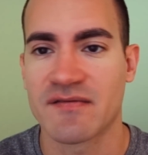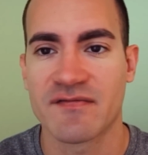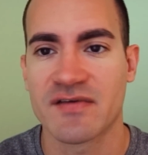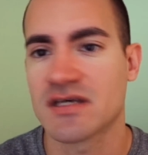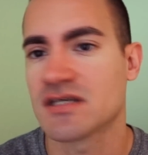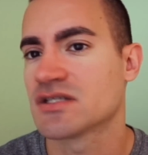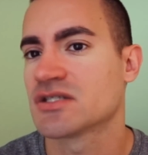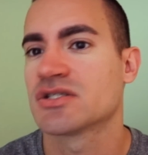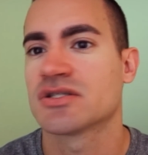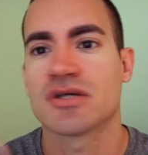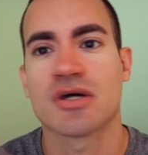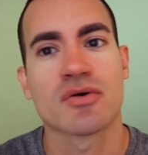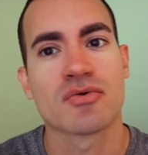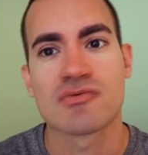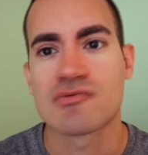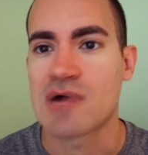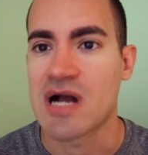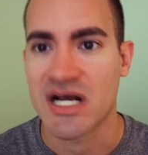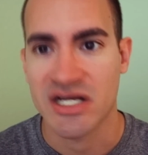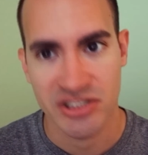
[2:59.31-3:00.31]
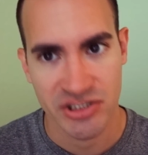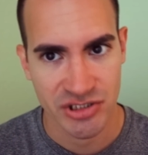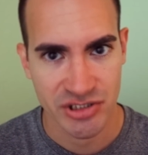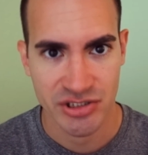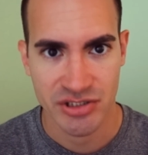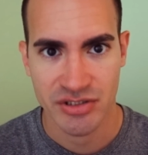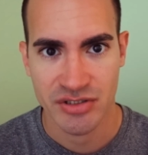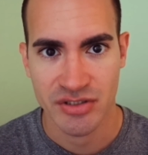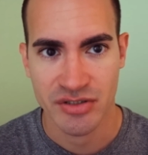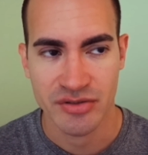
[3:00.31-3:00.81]
feels so
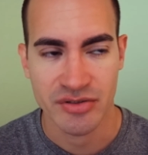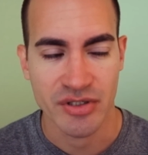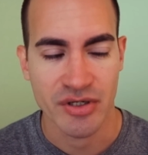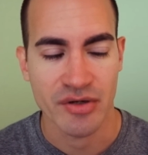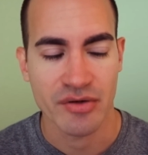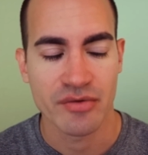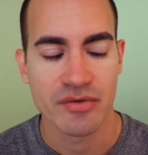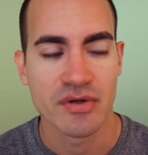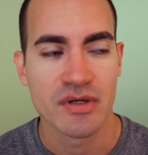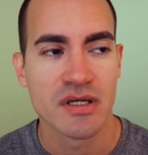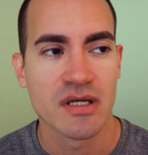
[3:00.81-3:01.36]
rushed, you know,